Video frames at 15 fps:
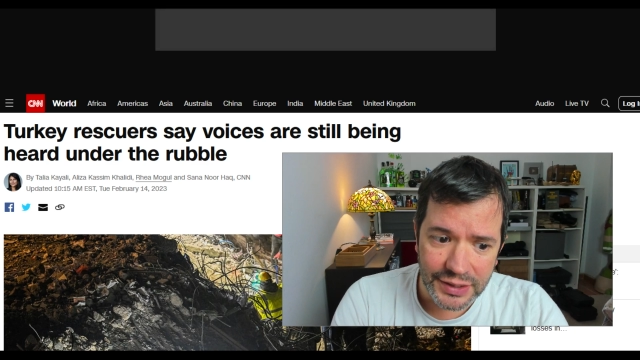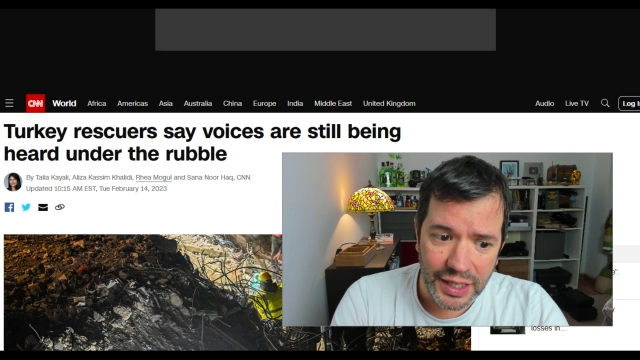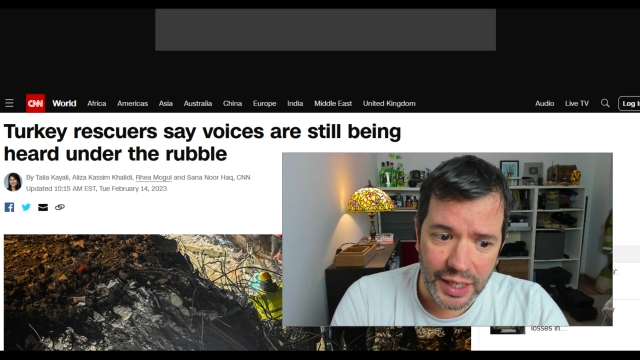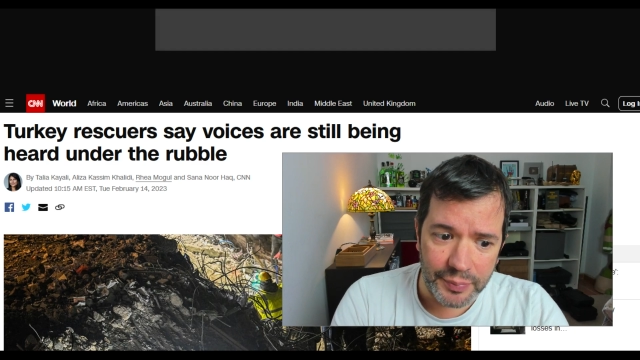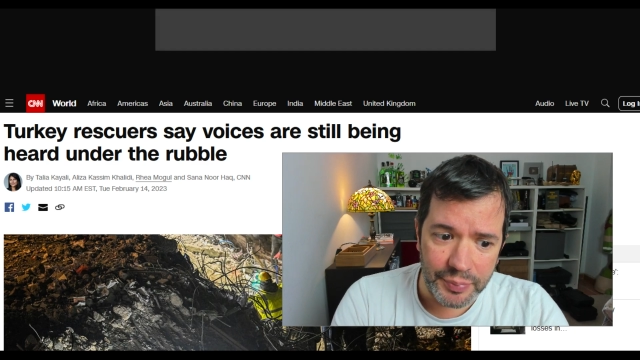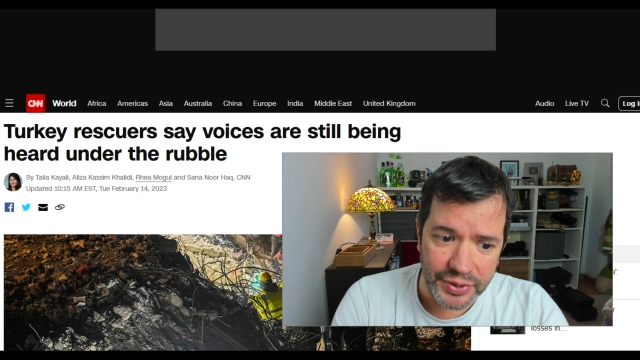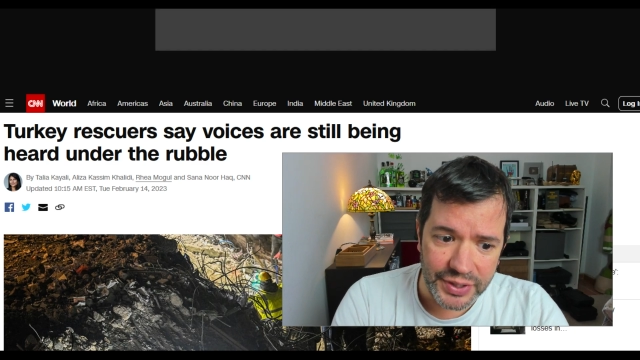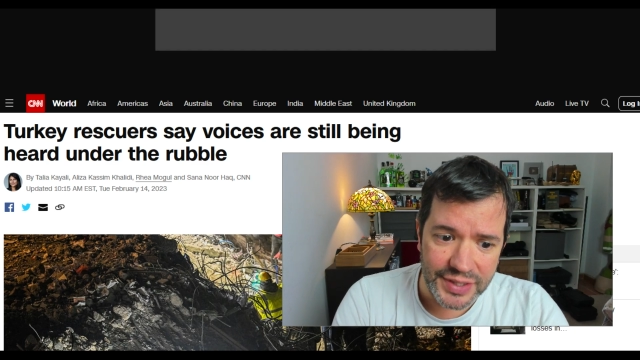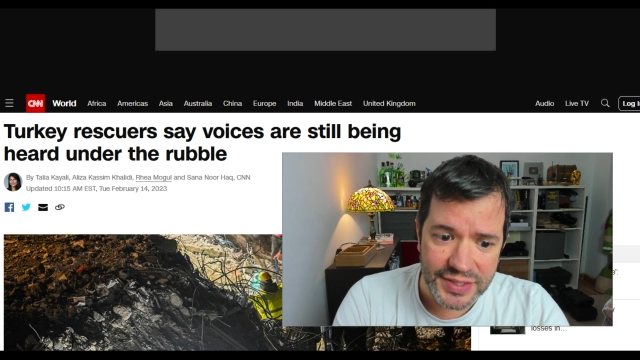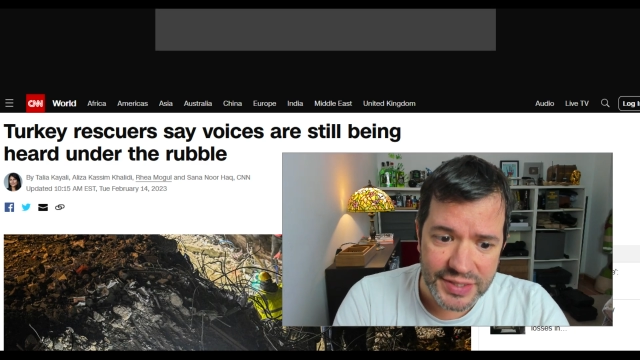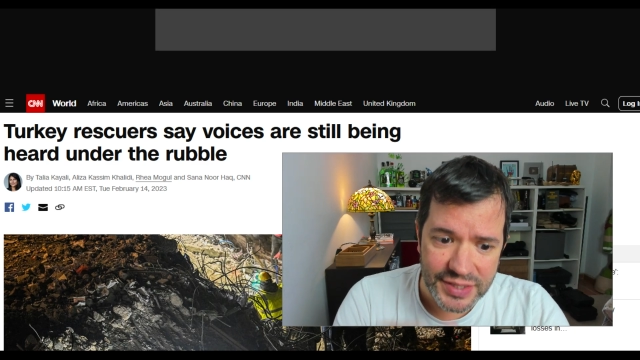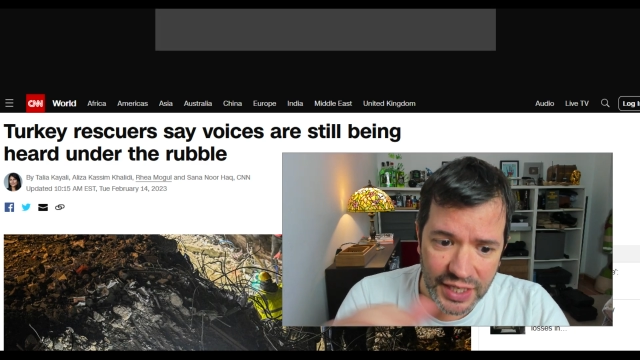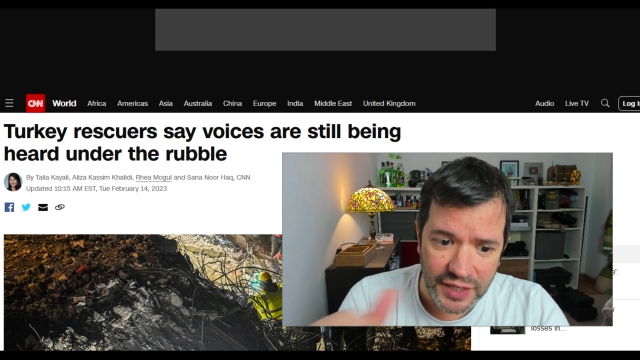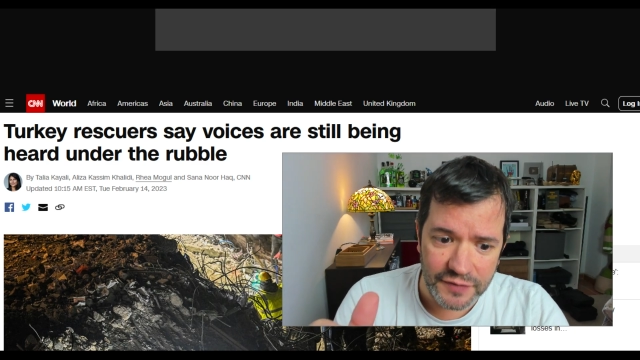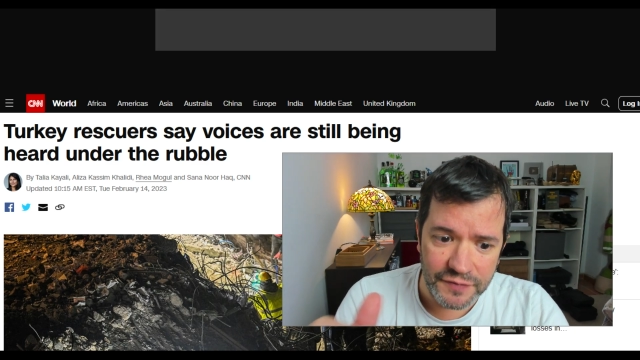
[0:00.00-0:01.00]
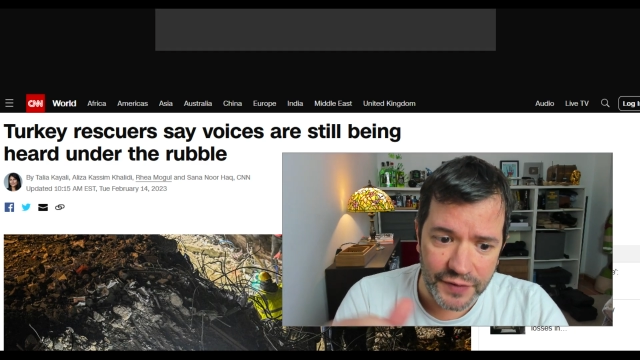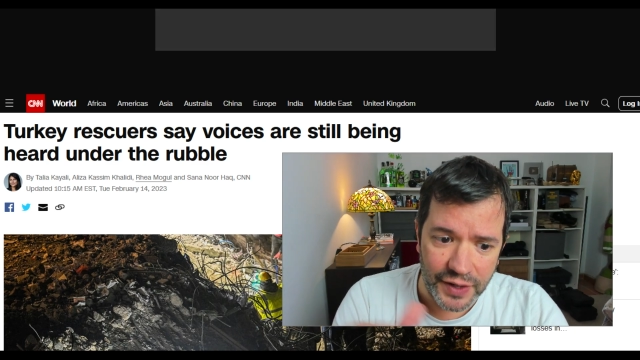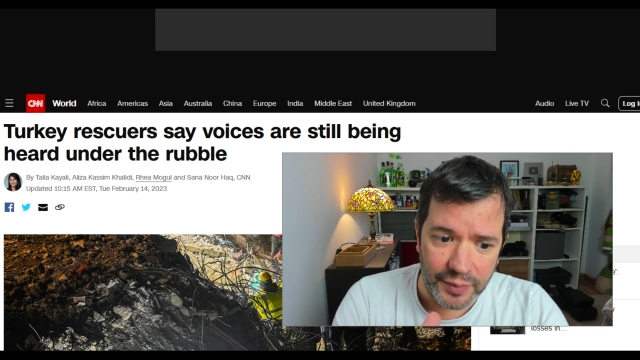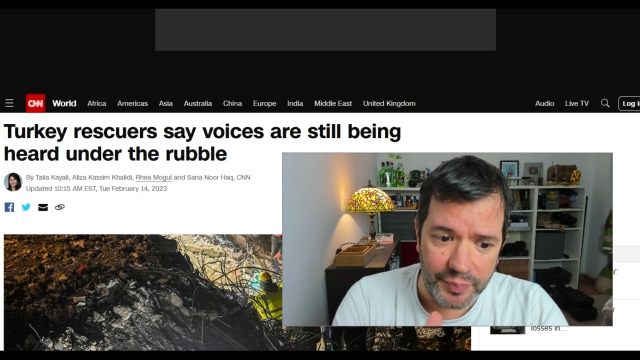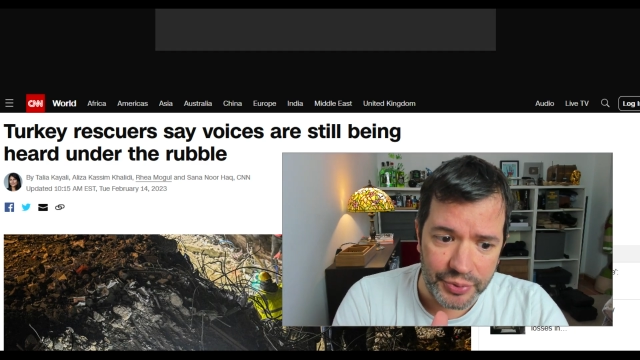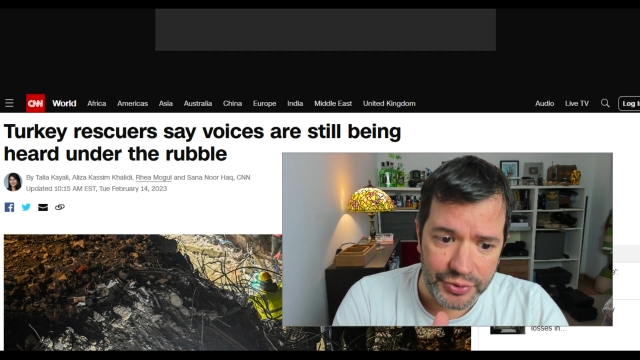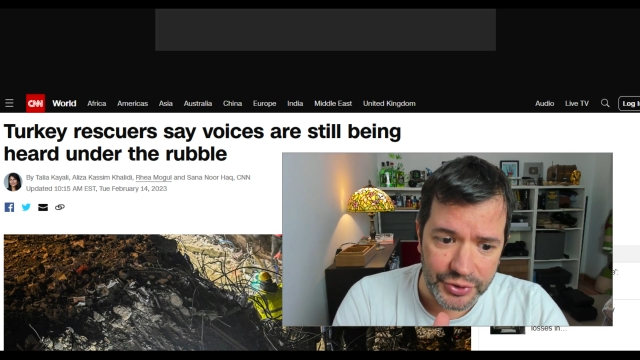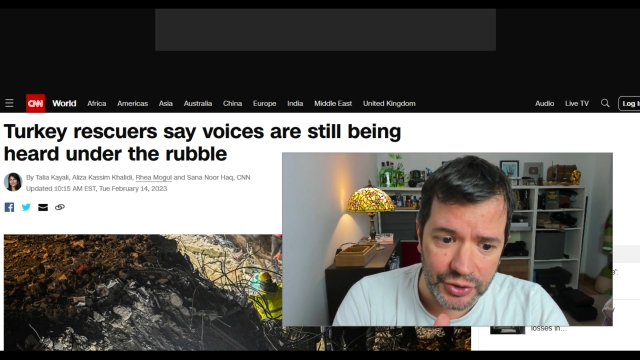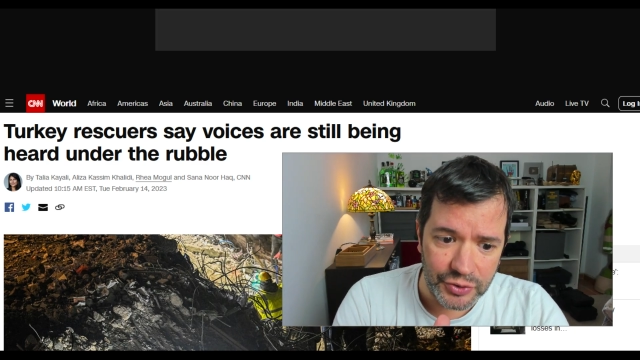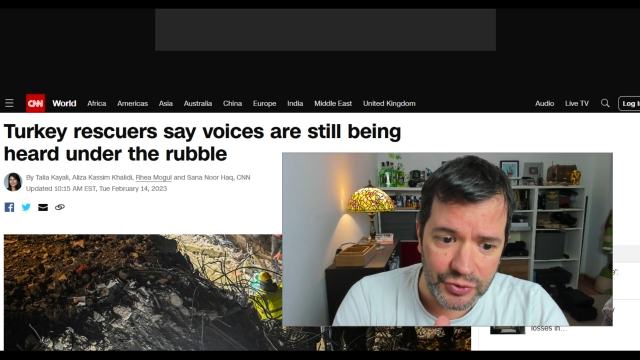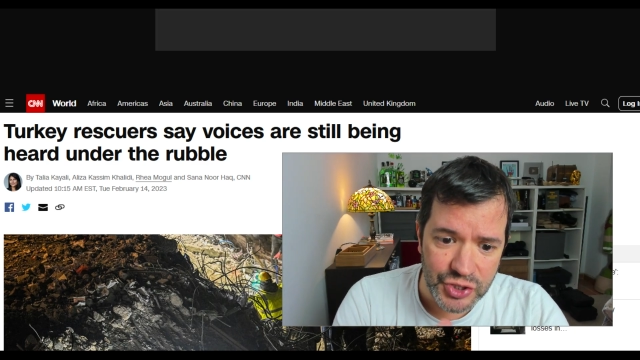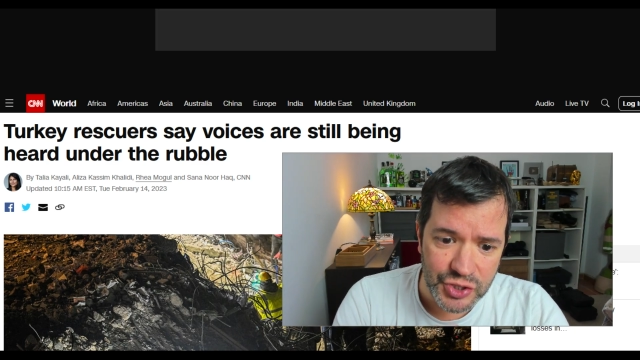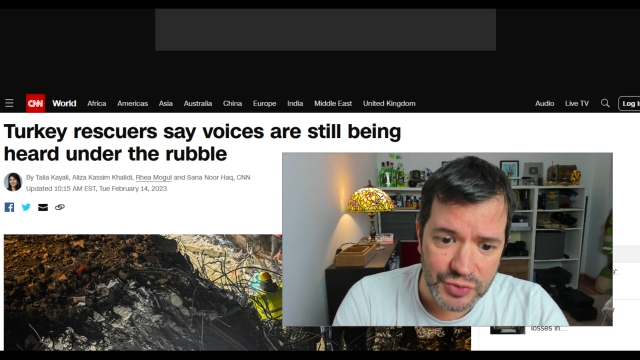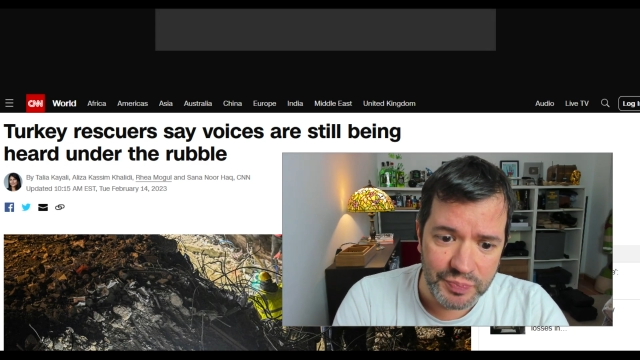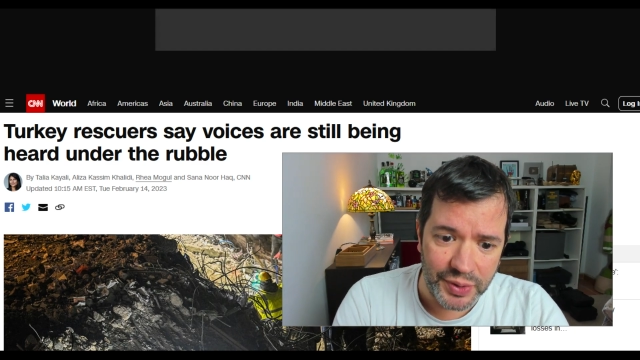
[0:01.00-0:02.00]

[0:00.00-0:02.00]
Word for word: a pretty safe approach.